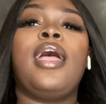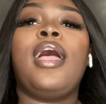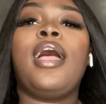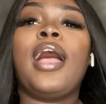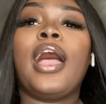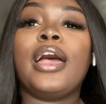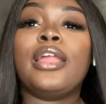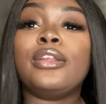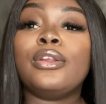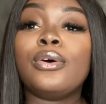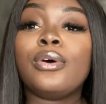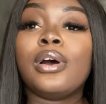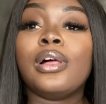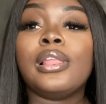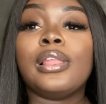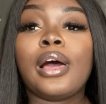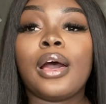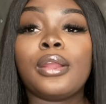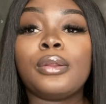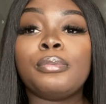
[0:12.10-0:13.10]
I know a
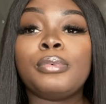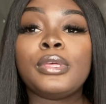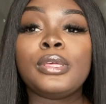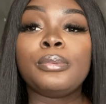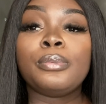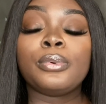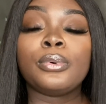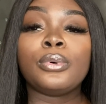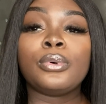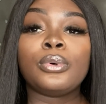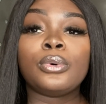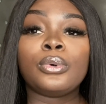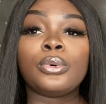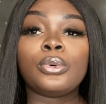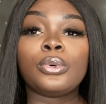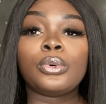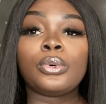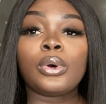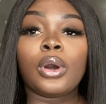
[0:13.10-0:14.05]
lot of people